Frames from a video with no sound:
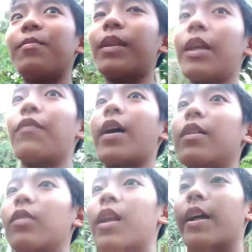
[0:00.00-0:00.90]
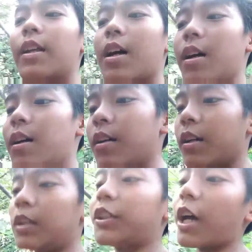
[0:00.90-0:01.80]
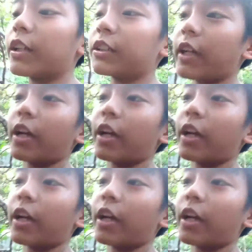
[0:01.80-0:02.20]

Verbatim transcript: But if I don't like the challenge, like